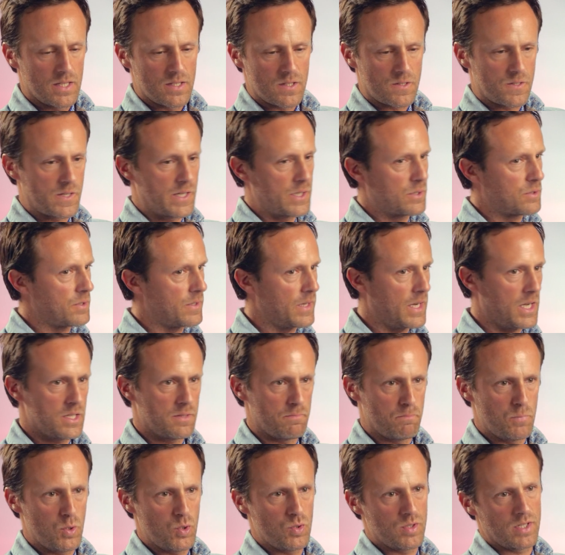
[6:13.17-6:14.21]

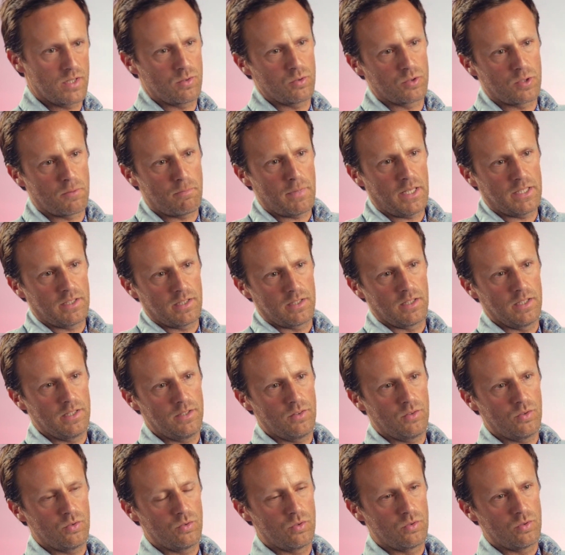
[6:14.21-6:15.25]
synchronize music
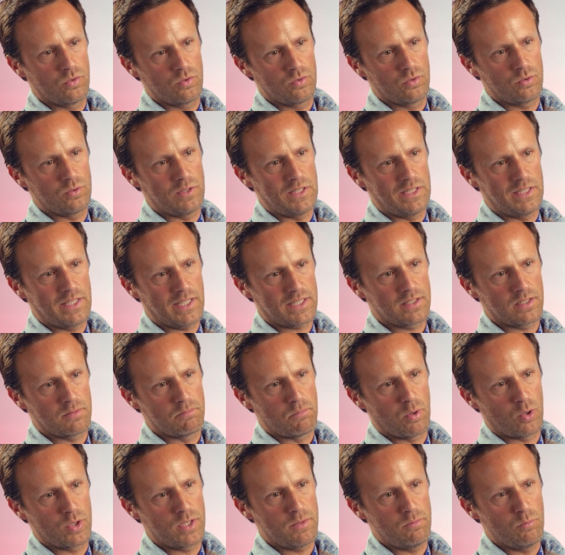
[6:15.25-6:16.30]
automatically to
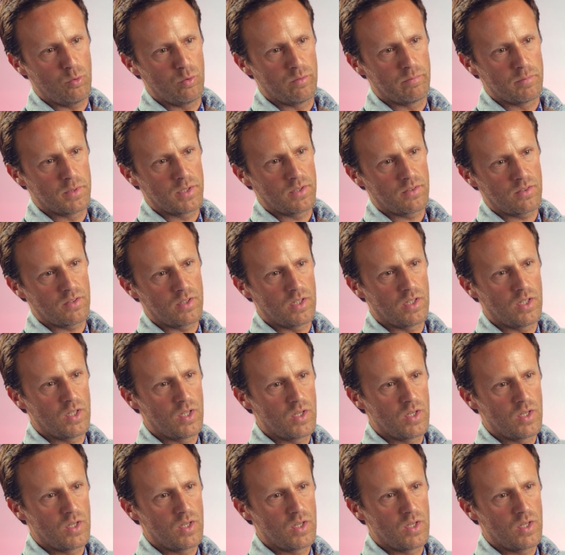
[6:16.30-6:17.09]
detected body movement.